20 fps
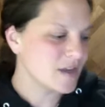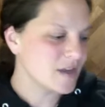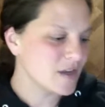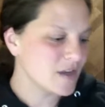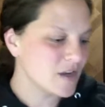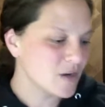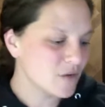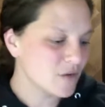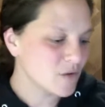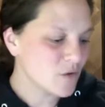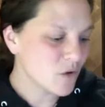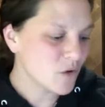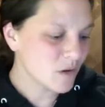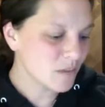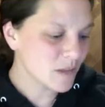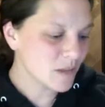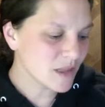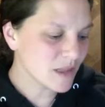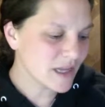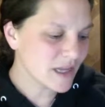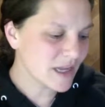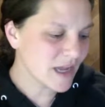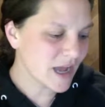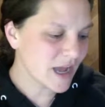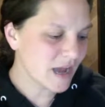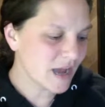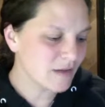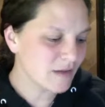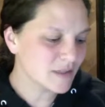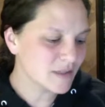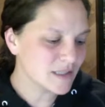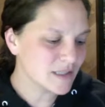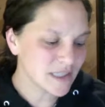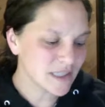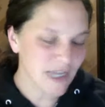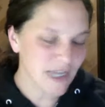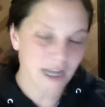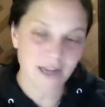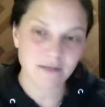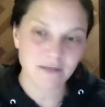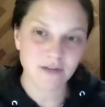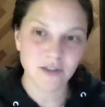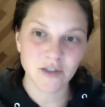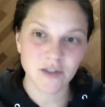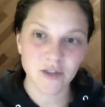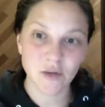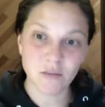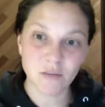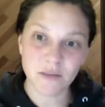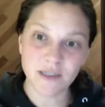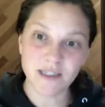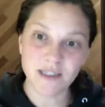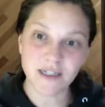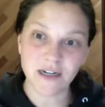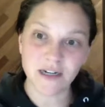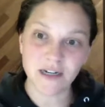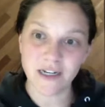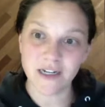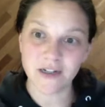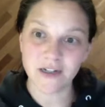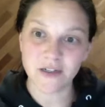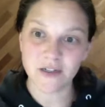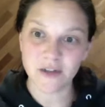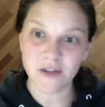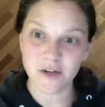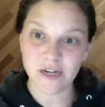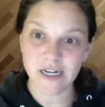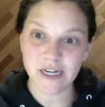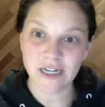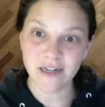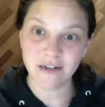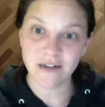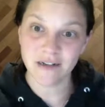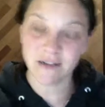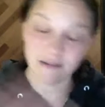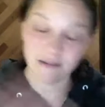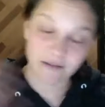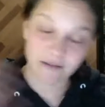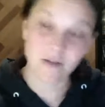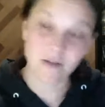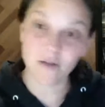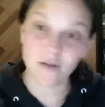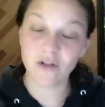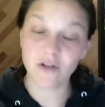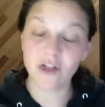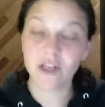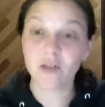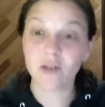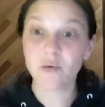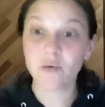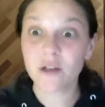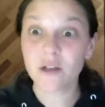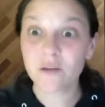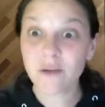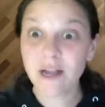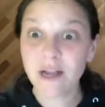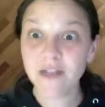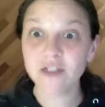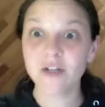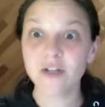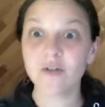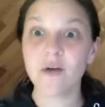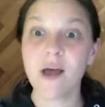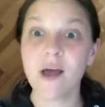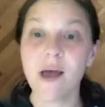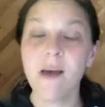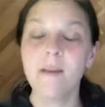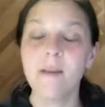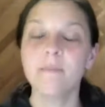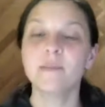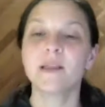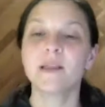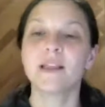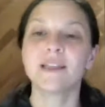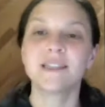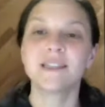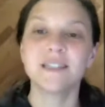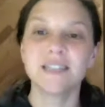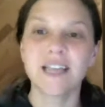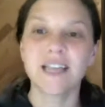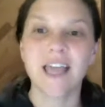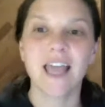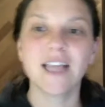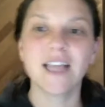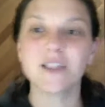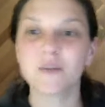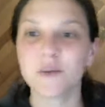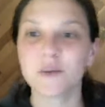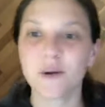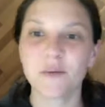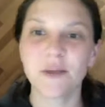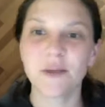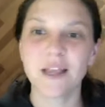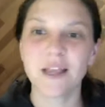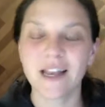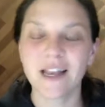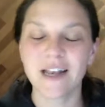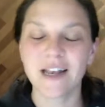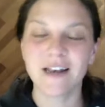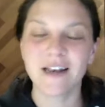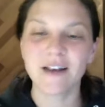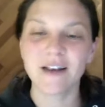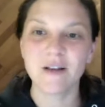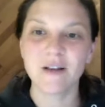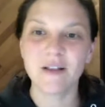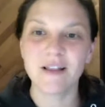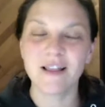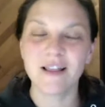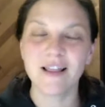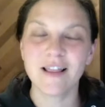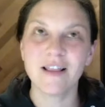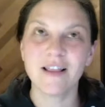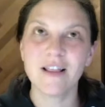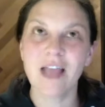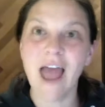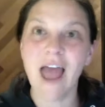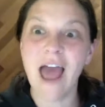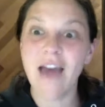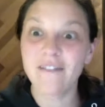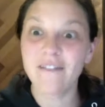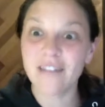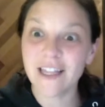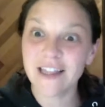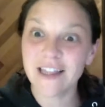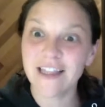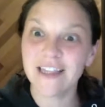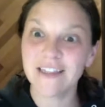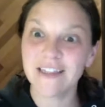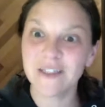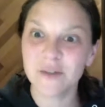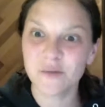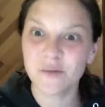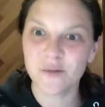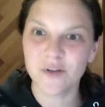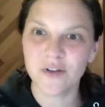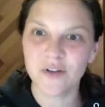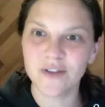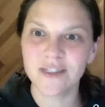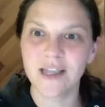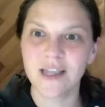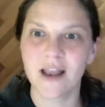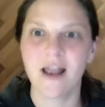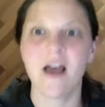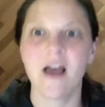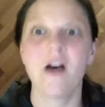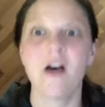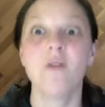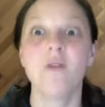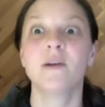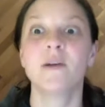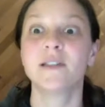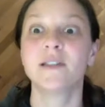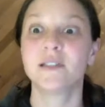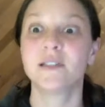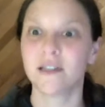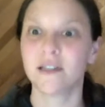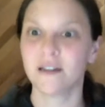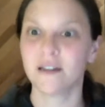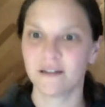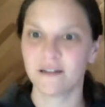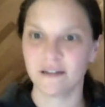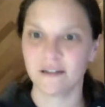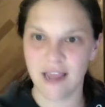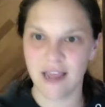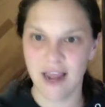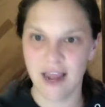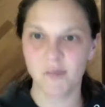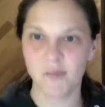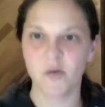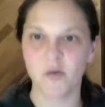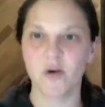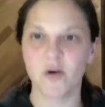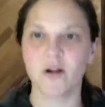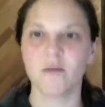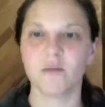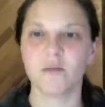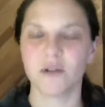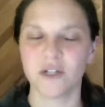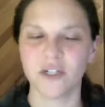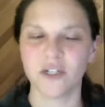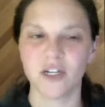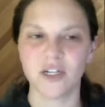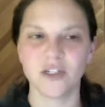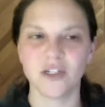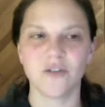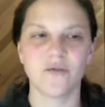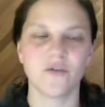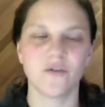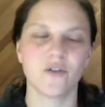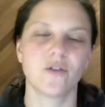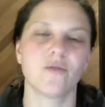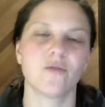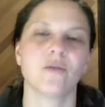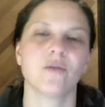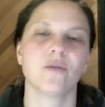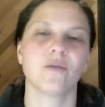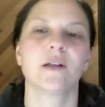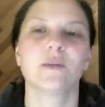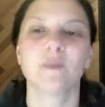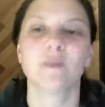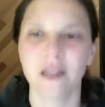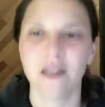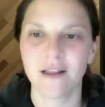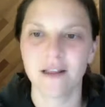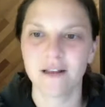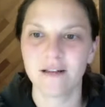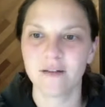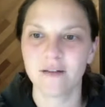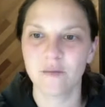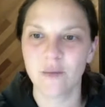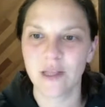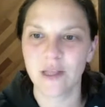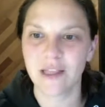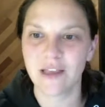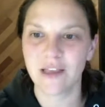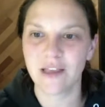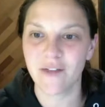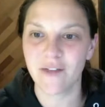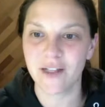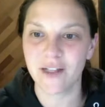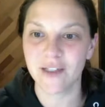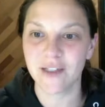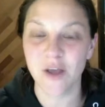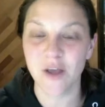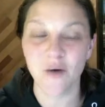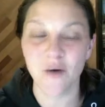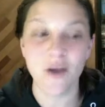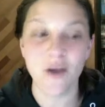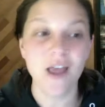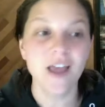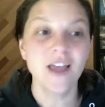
normally I would say, don't be staring at your screen, look at the world around you. But this is a case where having these tools can help us to gain more appreciation for the world we live in. So